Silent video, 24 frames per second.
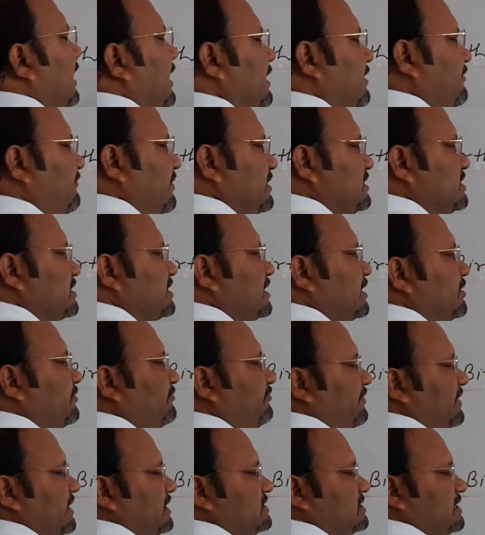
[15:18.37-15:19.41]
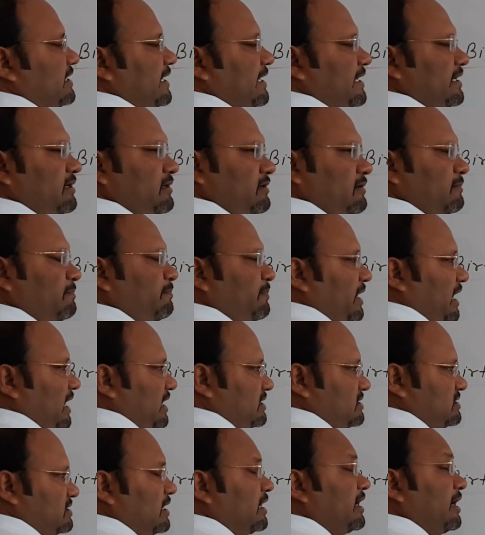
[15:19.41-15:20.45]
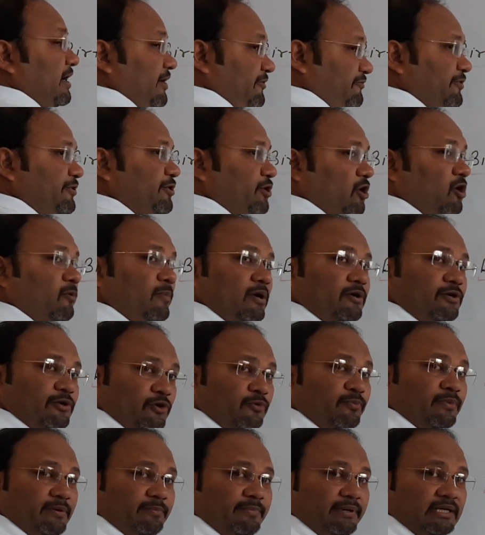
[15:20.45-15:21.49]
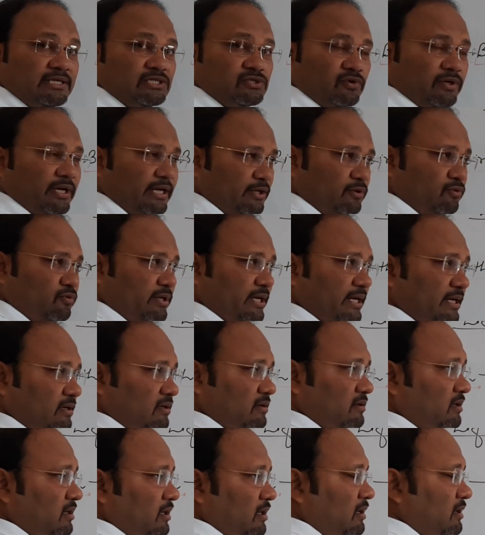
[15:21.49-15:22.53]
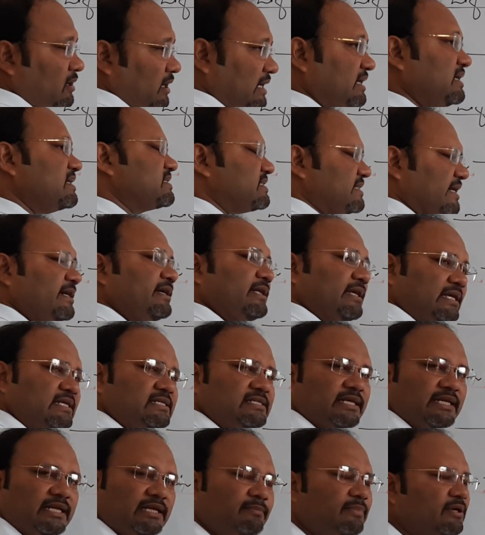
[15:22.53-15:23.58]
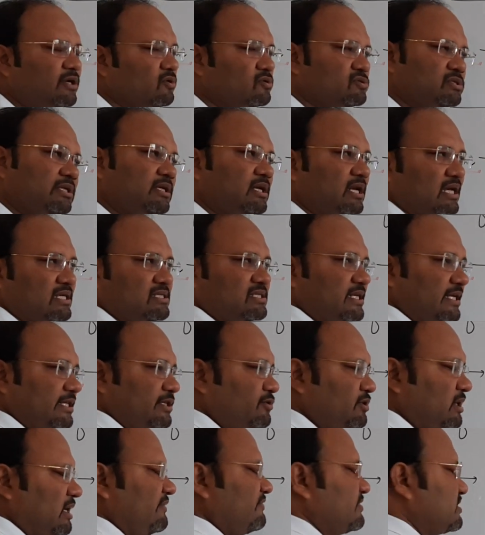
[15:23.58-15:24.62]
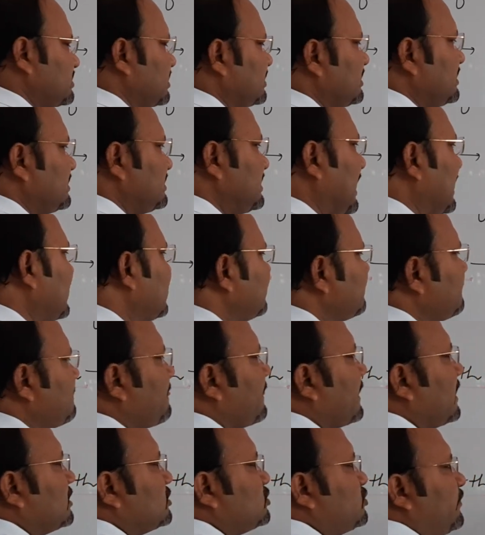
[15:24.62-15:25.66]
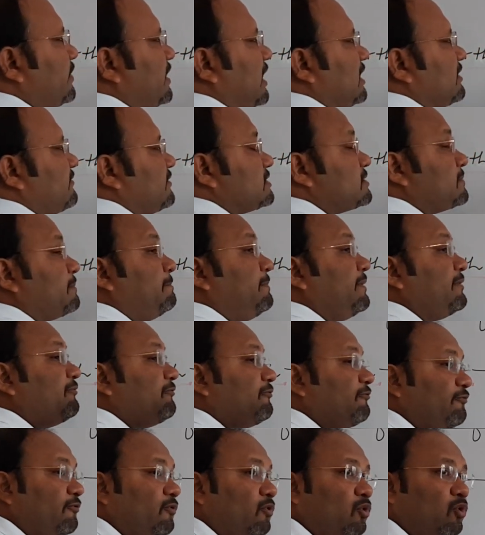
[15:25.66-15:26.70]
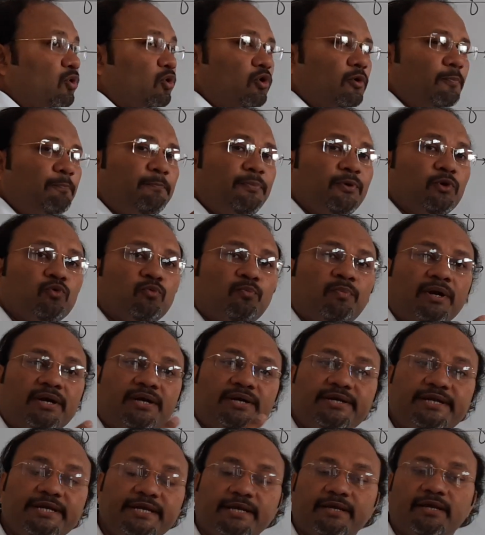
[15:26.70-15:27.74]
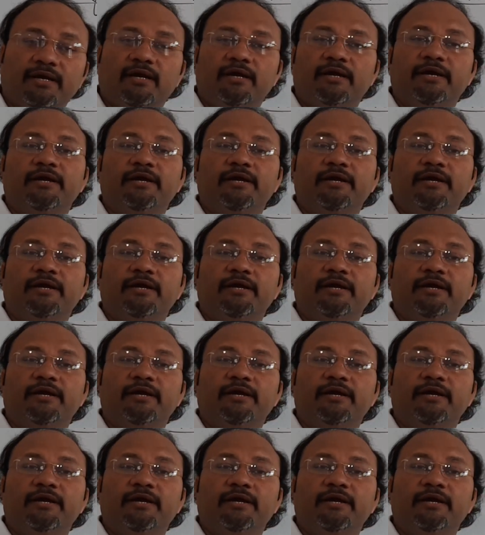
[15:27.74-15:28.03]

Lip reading: and vegetative phase in plants. If you talk about human beings, okay, you can understand easily because in class 10th you have studied that. Juvenile phase before puberty,